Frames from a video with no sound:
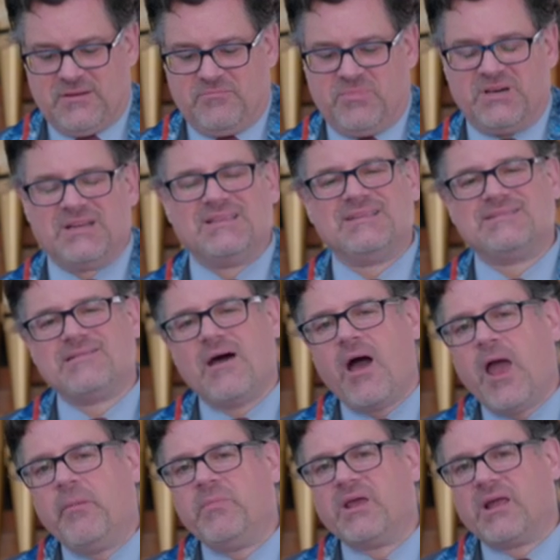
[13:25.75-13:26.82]
But in the
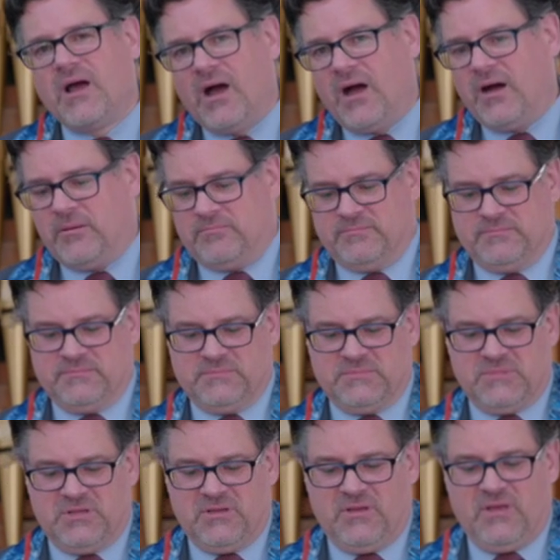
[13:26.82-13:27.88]
time to come,
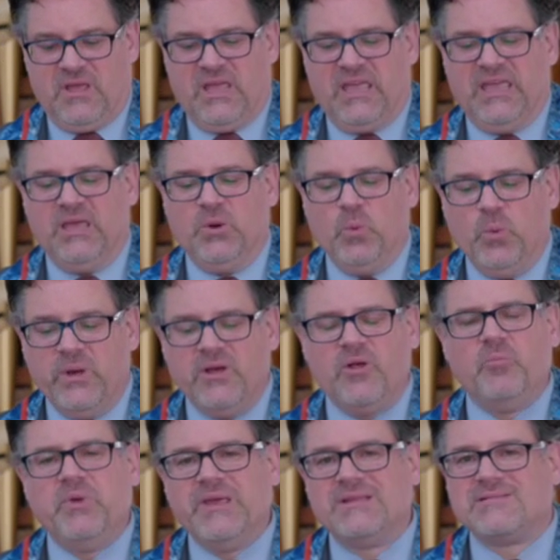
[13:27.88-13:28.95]
it will
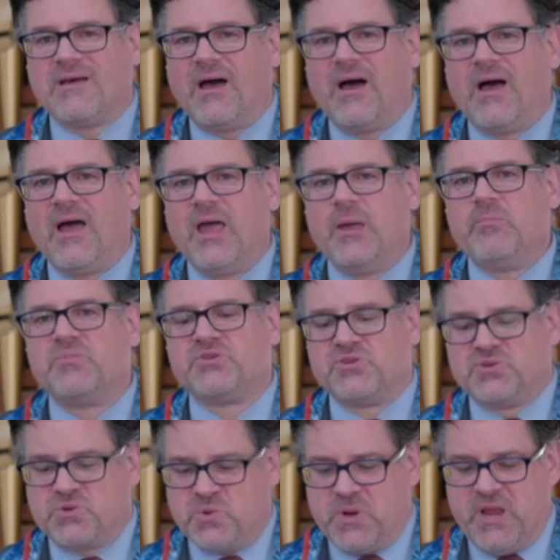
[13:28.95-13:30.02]
be time to
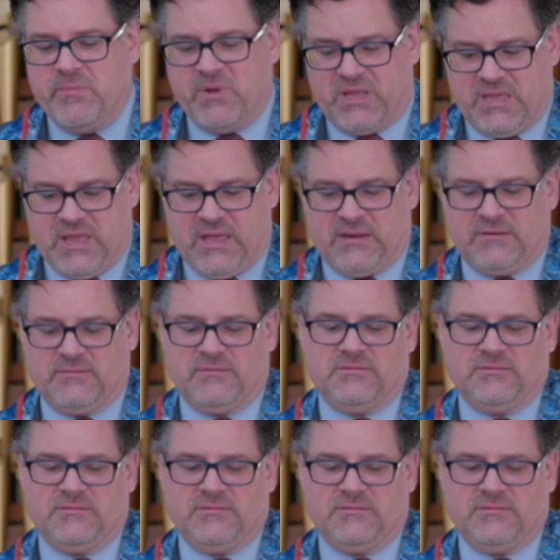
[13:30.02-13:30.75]
dream again.